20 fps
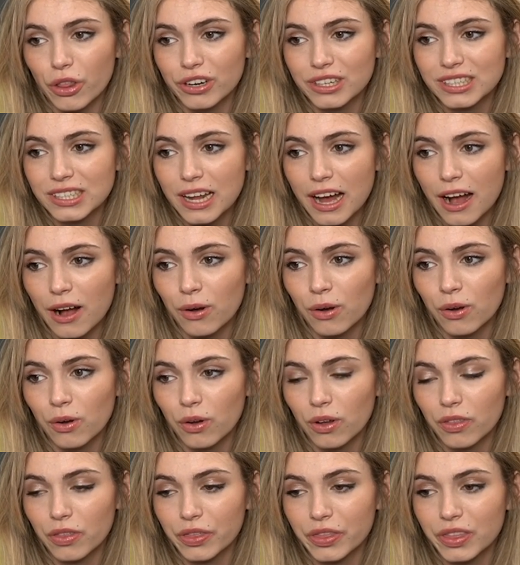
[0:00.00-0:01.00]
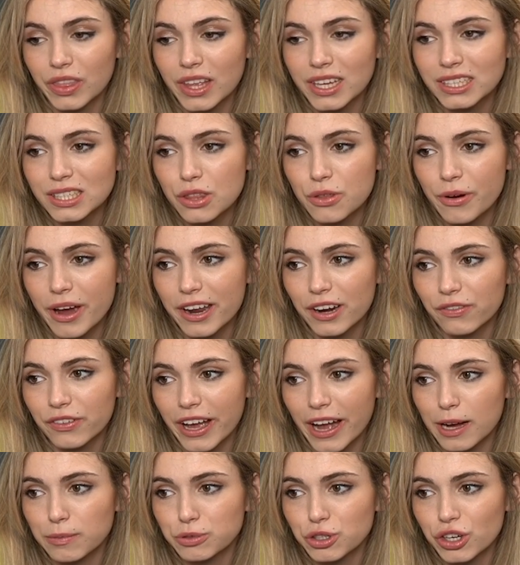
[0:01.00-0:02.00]
There's now this threat of
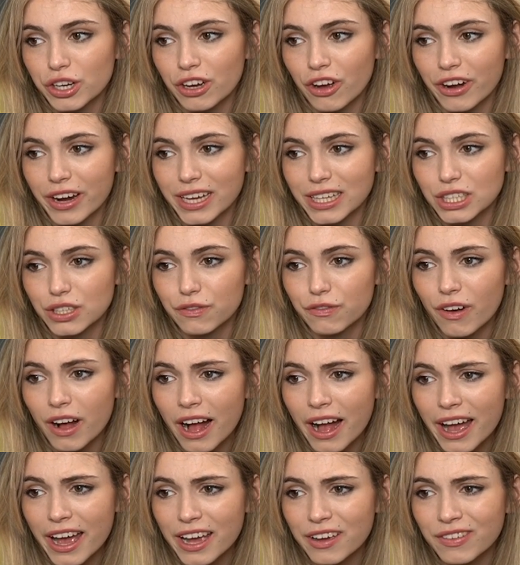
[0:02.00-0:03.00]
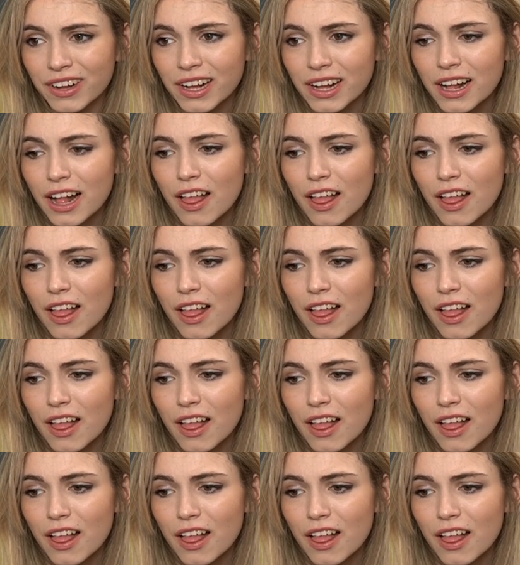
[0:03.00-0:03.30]
capturing on h5.